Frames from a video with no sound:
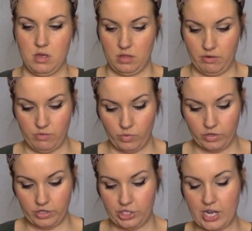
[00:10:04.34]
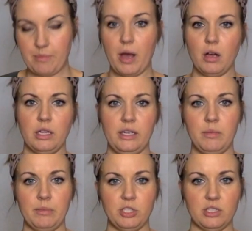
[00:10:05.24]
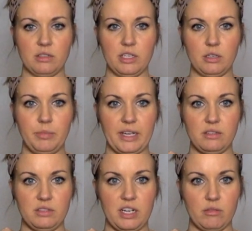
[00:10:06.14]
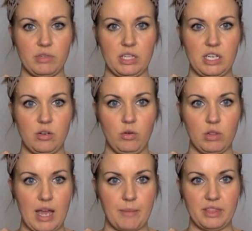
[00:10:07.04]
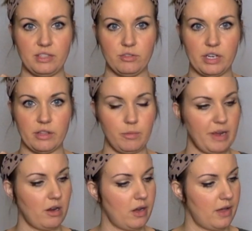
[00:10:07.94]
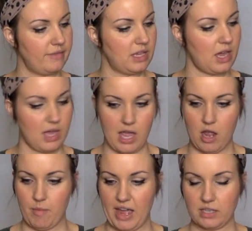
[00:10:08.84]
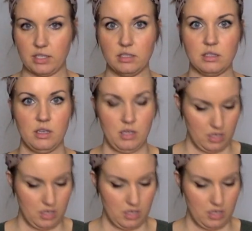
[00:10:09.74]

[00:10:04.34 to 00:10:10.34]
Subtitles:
They're in real good shape. I'll clean them up just a little, but they don't really need a whole lot. But these are another pair of the Air Maxes.